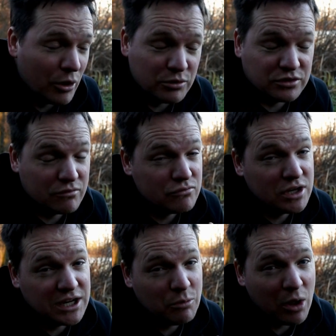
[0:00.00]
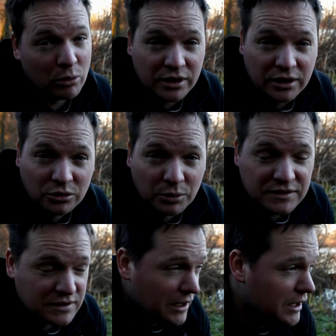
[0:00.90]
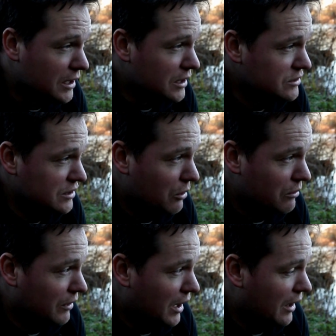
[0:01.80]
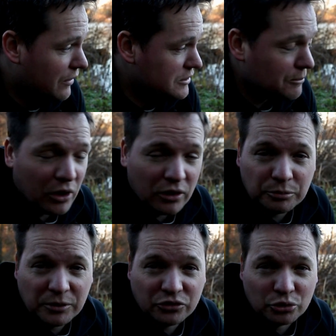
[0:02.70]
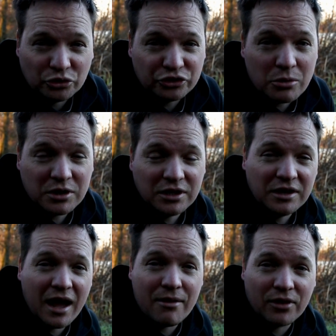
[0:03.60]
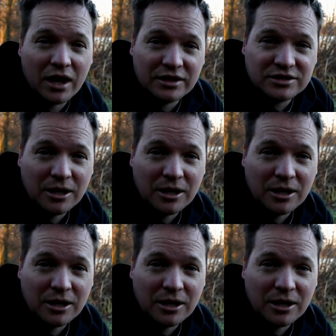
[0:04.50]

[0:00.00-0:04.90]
always done really well on it in the winter, so this pot's been sort of soaking in that for the last